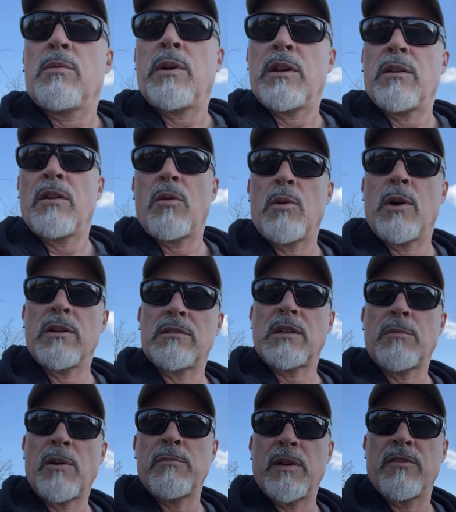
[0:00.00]
some of them have
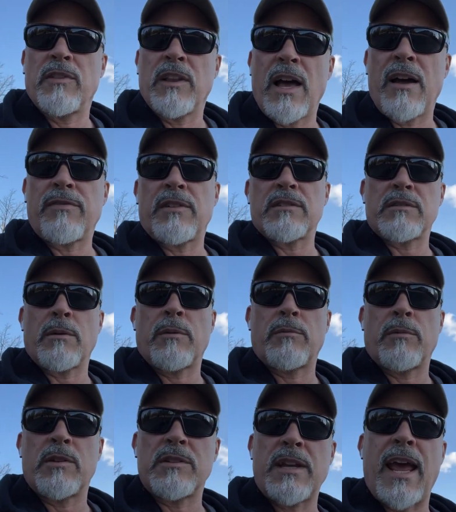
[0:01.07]
left and some of them are
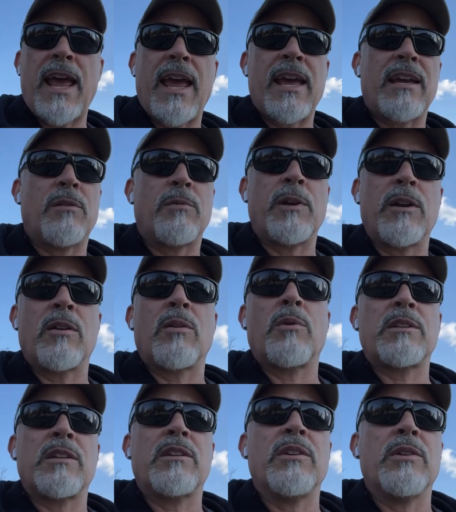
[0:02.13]
staying, and we don't know what to do.
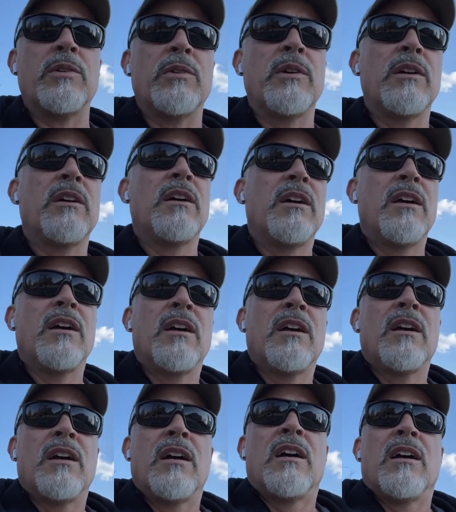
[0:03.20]

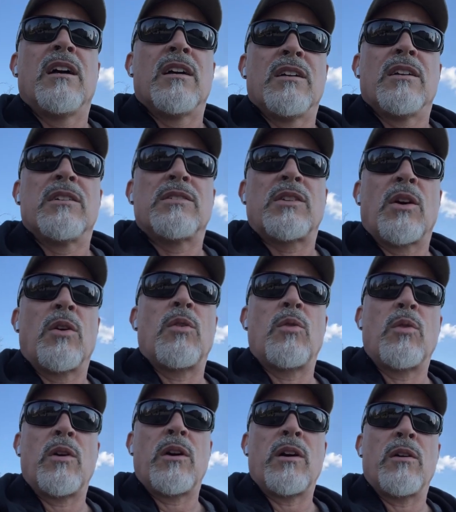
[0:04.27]
So when we
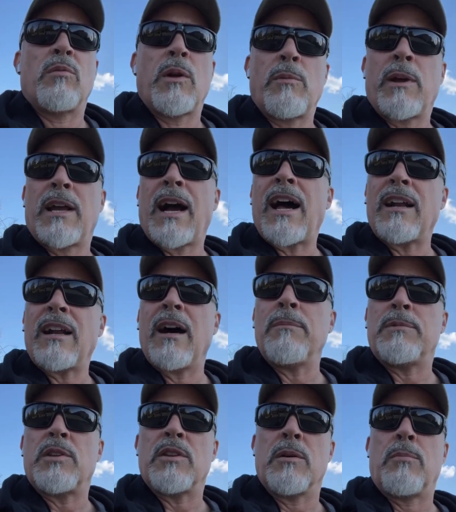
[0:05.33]
got up to the border
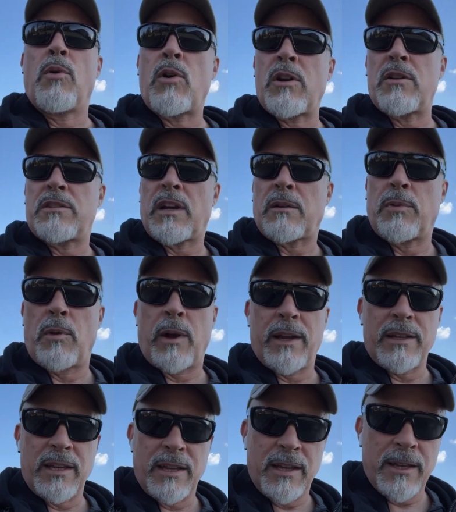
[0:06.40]
checkpoint,
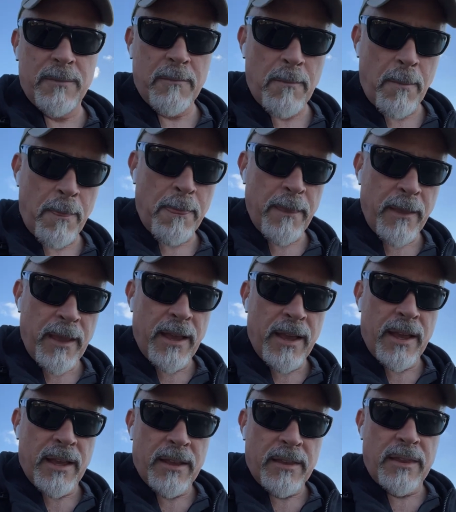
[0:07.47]
they